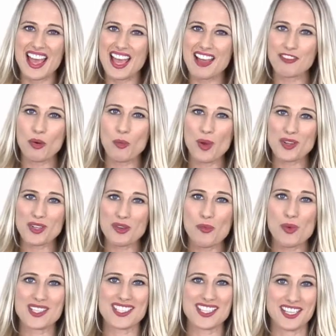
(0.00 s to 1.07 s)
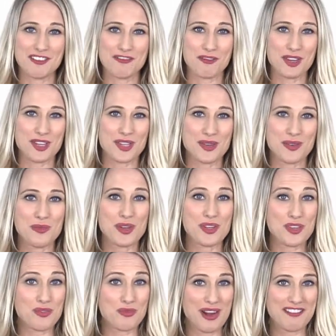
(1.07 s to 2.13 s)
Ever wonder what's in it for you when
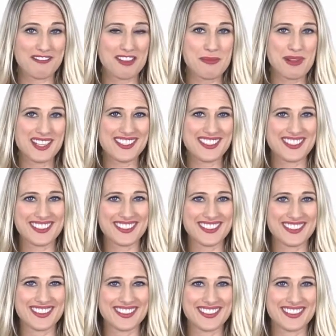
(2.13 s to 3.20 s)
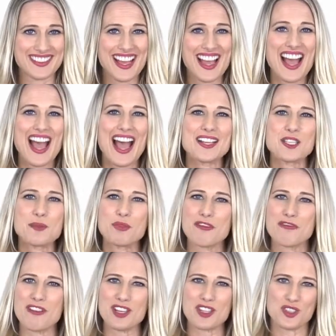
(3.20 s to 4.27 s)
you rent from us? As a
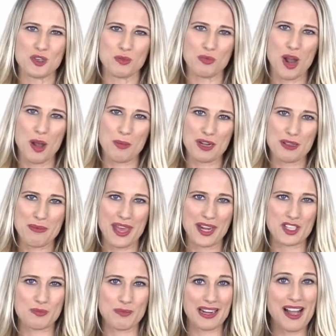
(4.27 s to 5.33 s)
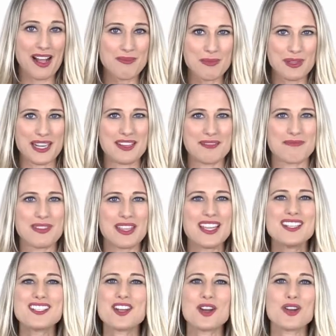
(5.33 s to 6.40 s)
professional property management company, it
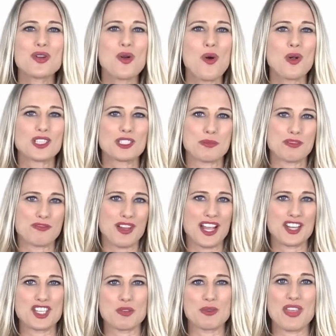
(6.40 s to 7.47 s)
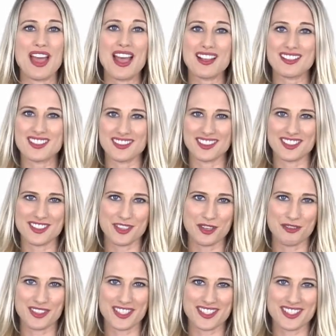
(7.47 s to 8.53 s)
is our goal to provide you with excellent
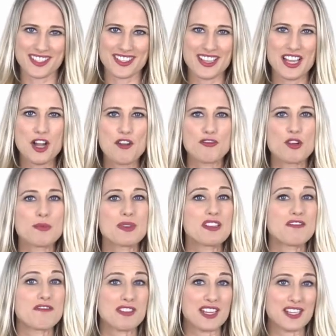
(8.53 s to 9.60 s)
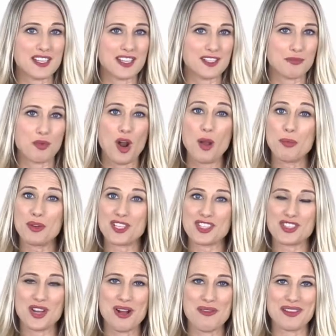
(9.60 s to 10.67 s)
service, from convenient property
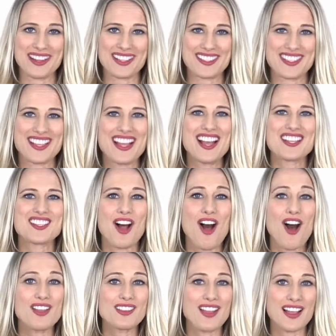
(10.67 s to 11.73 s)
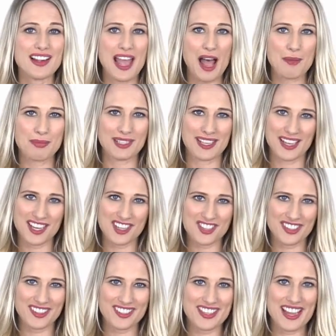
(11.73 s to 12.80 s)
showings to online
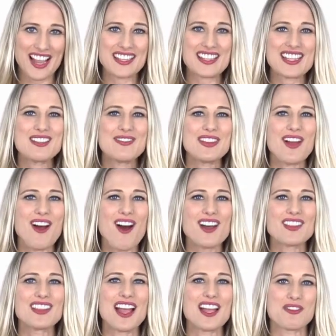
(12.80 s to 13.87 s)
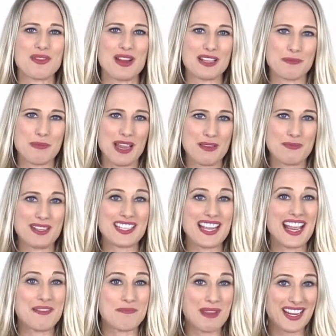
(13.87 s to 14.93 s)
applications and even online rent payment
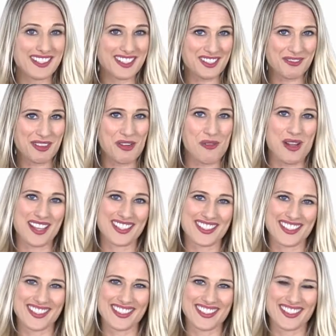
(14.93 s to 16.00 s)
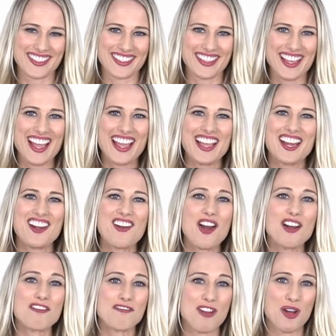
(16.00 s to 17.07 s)
and maintenance requests. Here
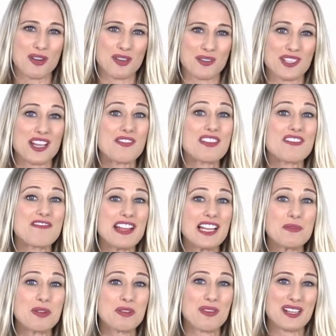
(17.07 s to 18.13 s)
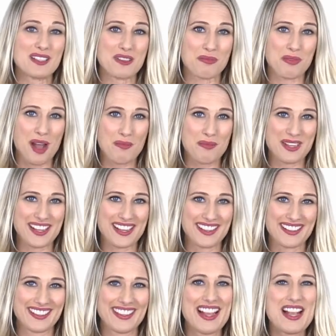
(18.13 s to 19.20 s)
are photos of an available rental property.
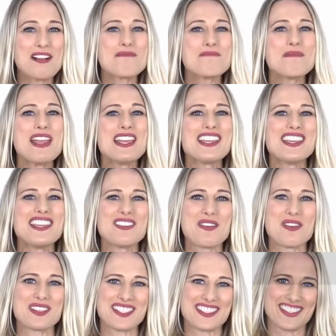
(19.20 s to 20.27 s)
Make it yours